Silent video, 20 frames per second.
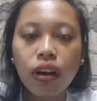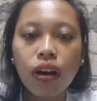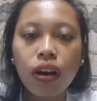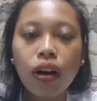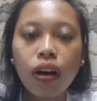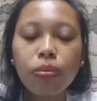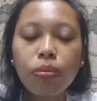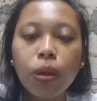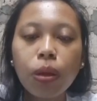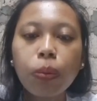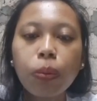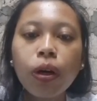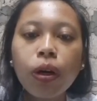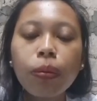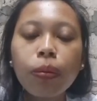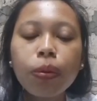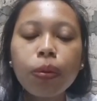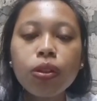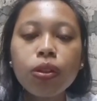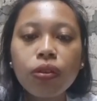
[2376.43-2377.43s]
The
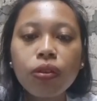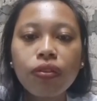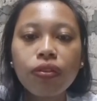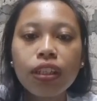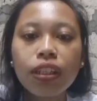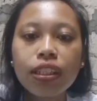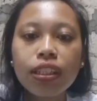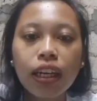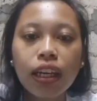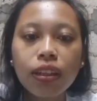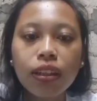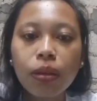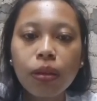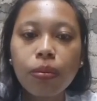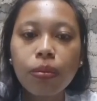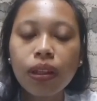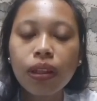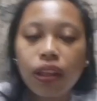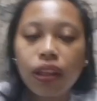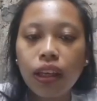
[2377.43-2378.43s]
purpose of this
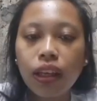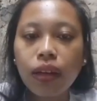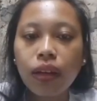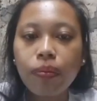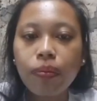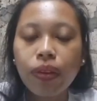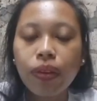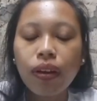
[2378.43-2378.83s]
activity,